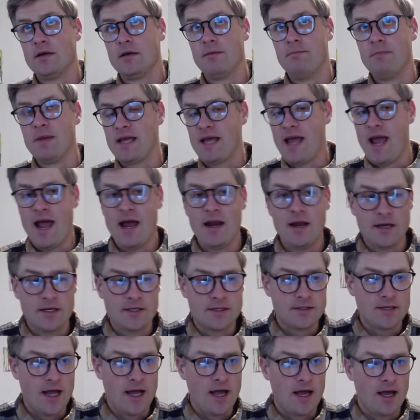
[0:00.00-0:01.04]

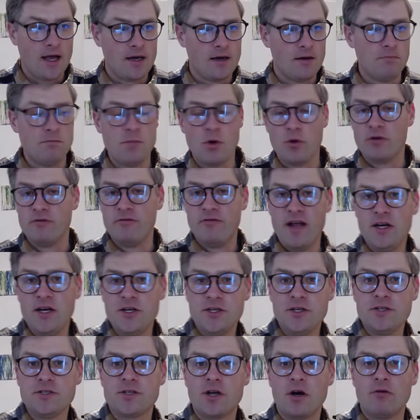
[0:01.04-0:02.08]
mechanics and
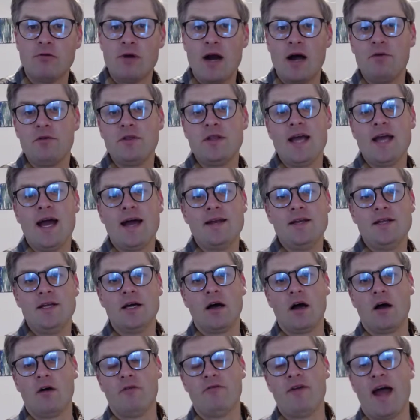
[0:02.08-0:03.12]
motivations around the idea
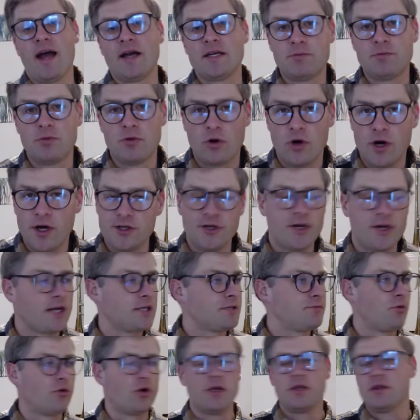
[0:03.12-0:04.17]
of exploration,
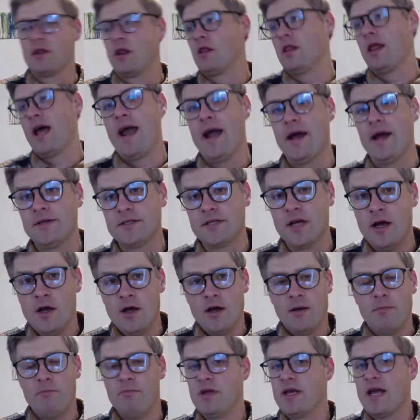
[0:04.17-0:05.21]
exploring the land
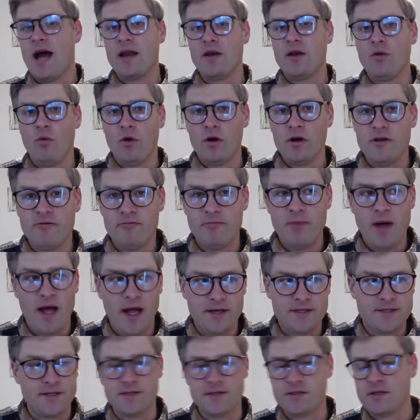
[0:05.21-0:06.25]
beyond where you've
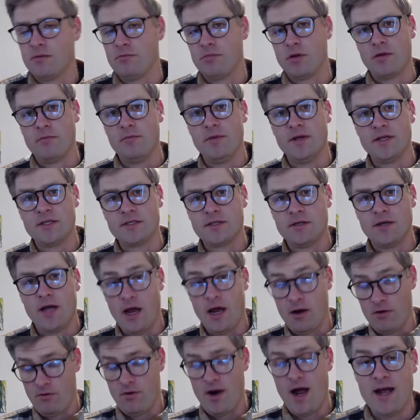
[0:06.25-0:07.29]
been since the blood mist
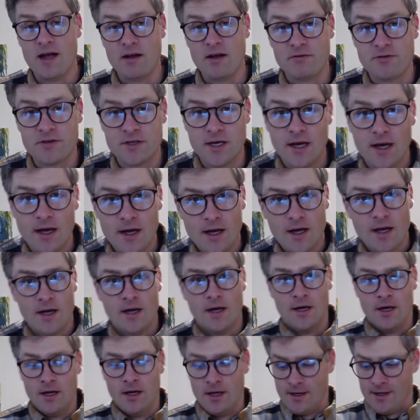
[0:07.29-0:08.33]
had arrived.
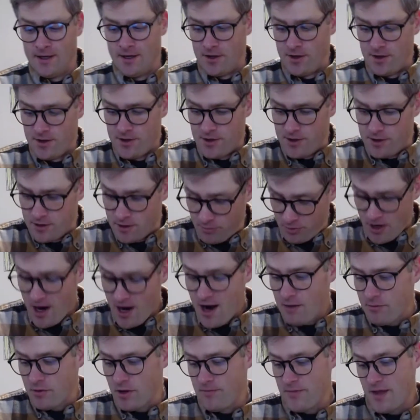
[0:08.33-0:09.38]
The
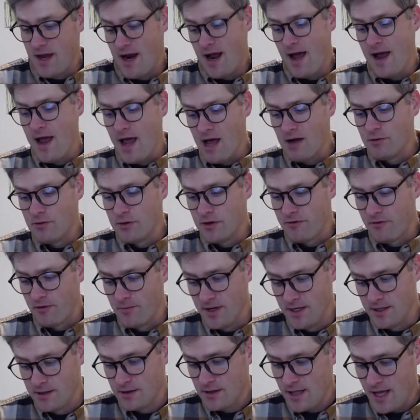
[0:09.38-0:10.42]
problem that I have with
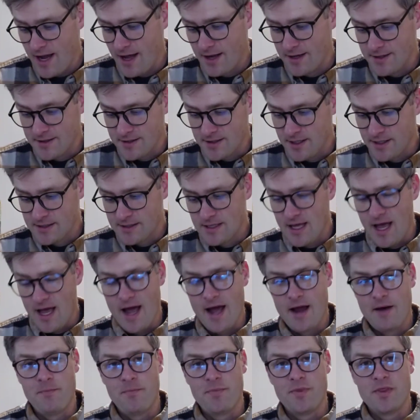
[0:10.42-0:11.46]
Forbidden Lands is
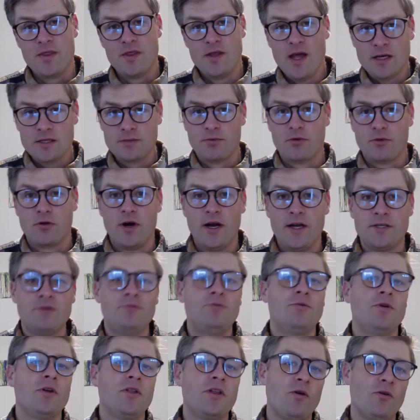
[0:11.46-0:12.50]
that the
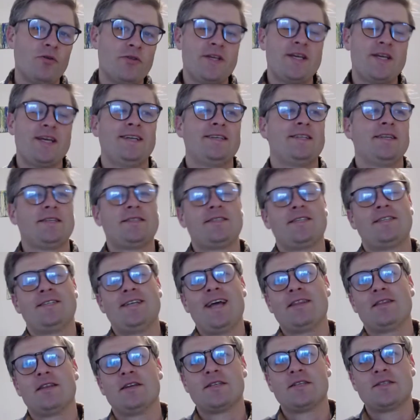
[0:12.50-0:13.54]
exploration really only exists
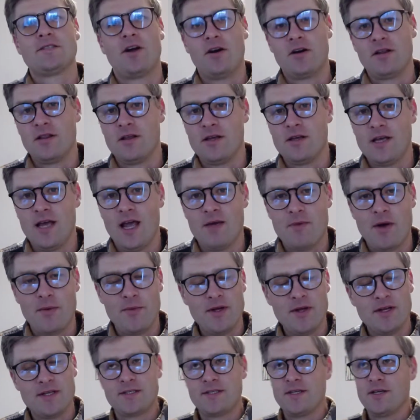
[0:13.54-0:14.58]
at the start of the game. I
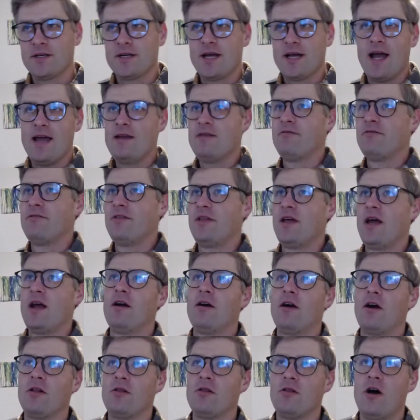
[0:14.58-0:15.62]
mean, it's still kind of
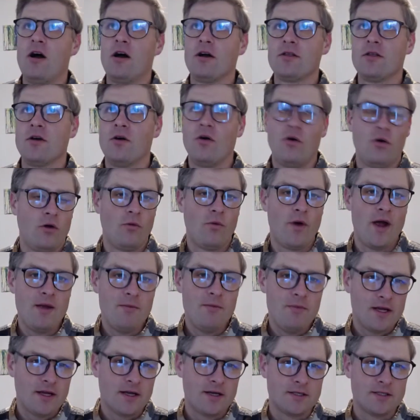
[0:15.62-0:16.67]
there along the whole way
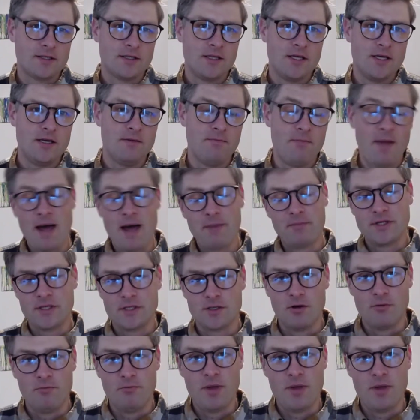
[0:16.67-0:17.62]
because the map is so